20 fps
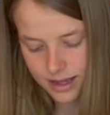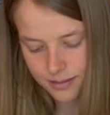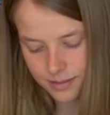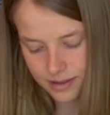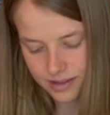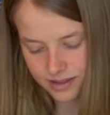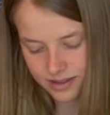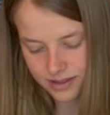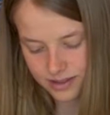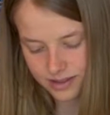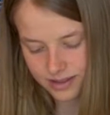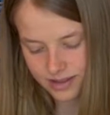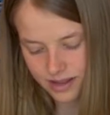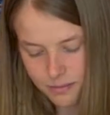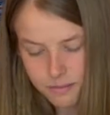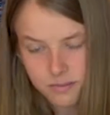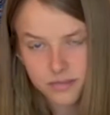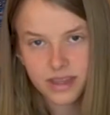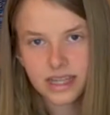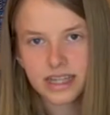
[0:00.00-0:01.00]
Because
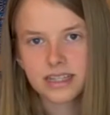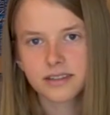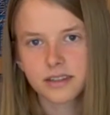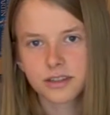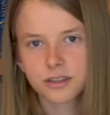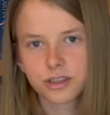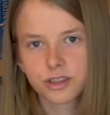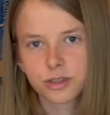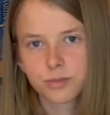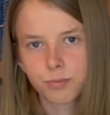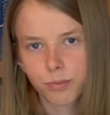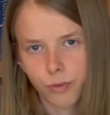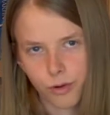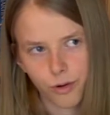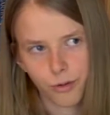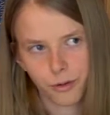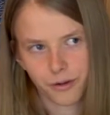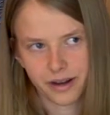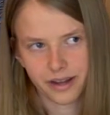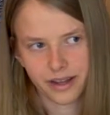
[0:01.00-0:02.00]
some things are just
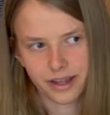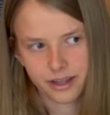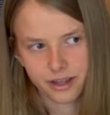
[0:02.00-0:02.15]
boring,